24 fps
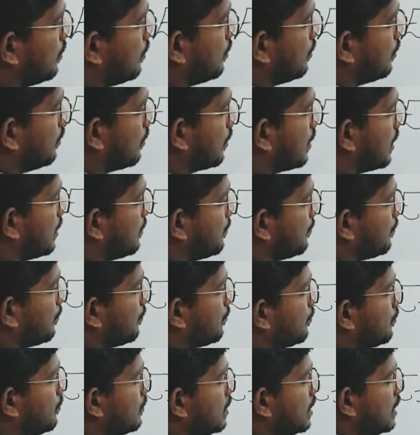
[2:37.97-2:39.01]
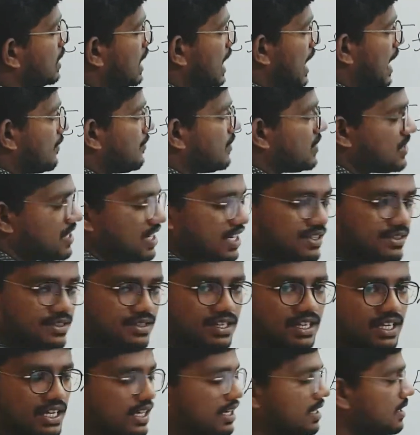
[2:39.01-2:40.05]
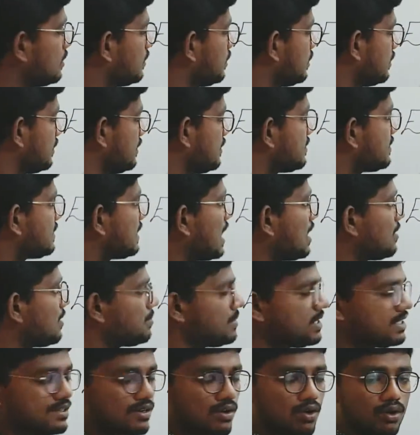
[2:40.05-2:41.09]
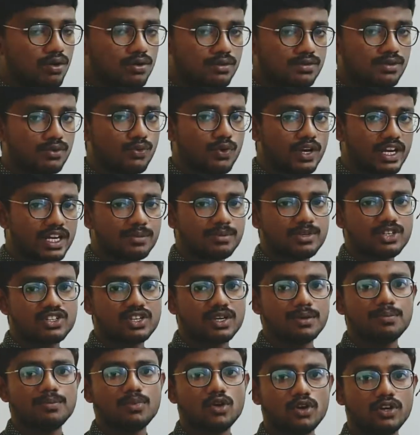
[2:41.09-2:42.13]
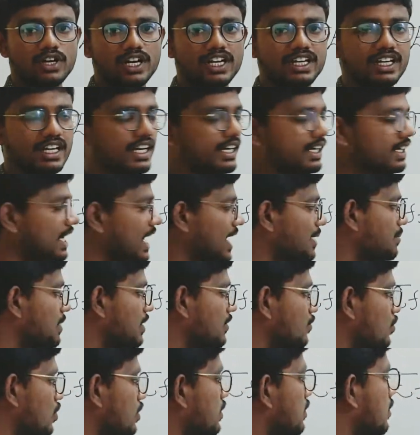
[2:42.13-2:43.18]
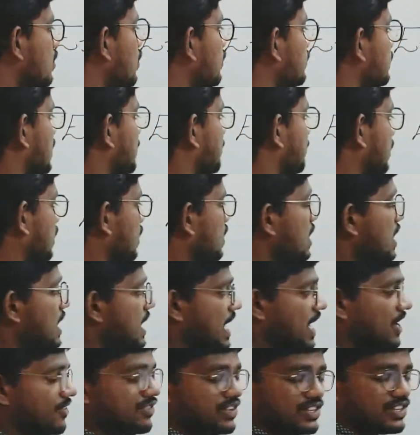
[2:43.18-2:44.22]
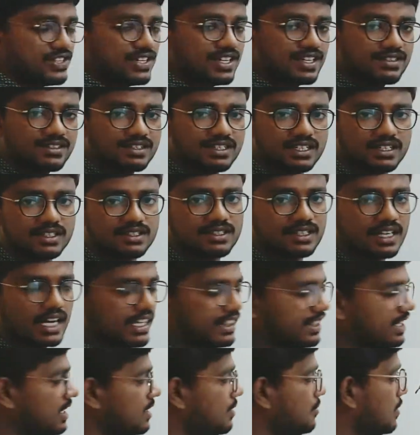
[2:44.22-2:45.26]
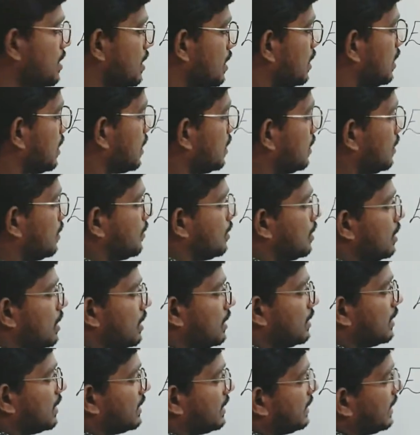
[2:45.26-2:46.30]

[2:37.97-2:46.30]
Okay, efficiency, this term is also very much important in time and work concept. Efficiency is nothing but the